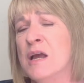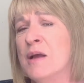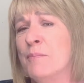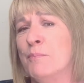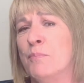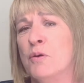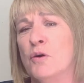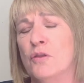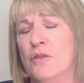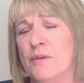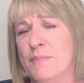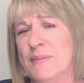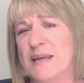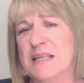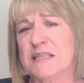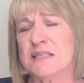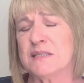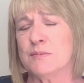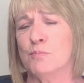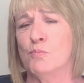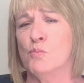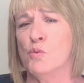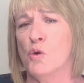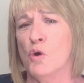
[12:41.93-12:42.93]
put them in
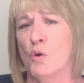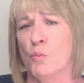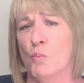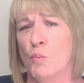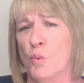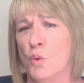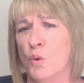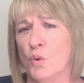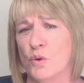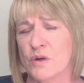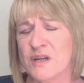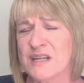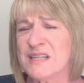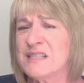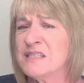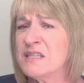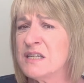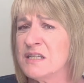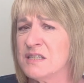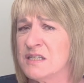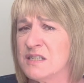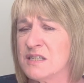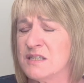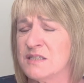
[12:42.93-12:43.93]
some warm water
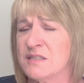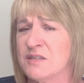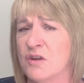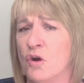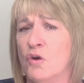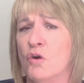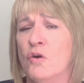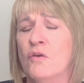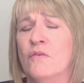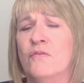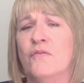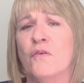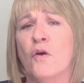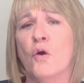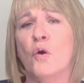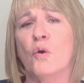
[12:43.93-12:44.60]
to dissolve,